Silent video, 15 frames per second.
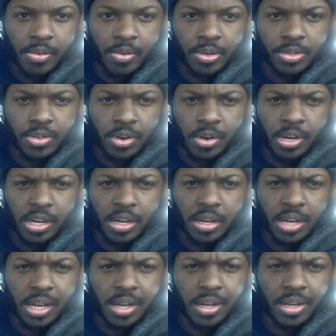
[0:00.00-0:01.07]
or a journey
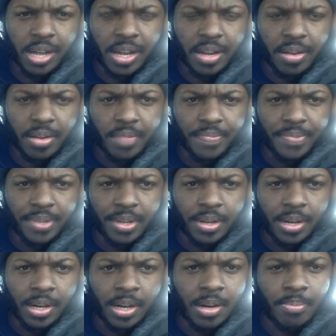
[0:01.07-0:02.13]
unlike
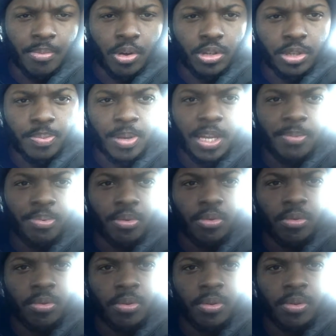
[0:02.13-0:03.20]
most
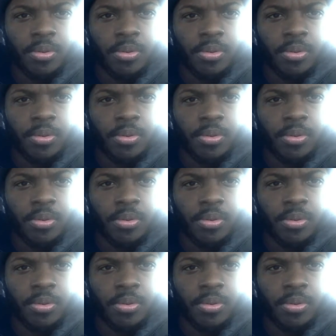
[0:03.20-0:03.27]
people.